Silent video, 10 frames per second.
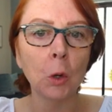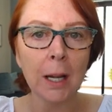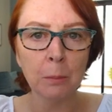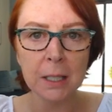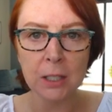
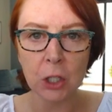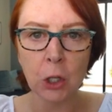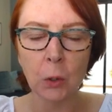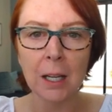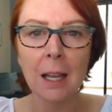incredibly
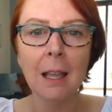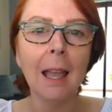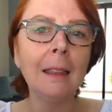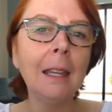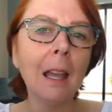secure.
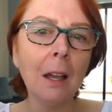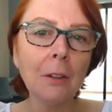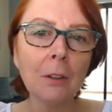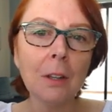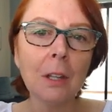And the
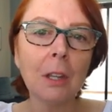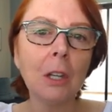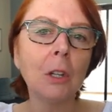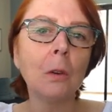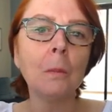other thing that
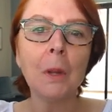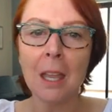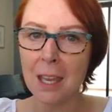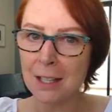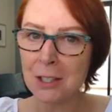they do,
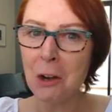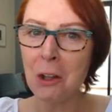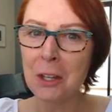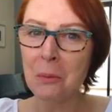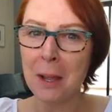it's an
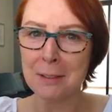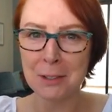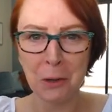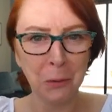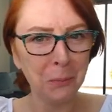all in one.
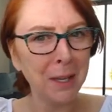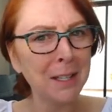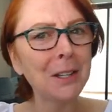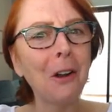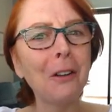So
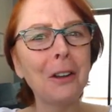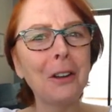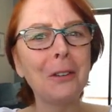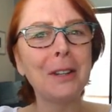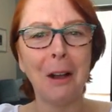is it all going to go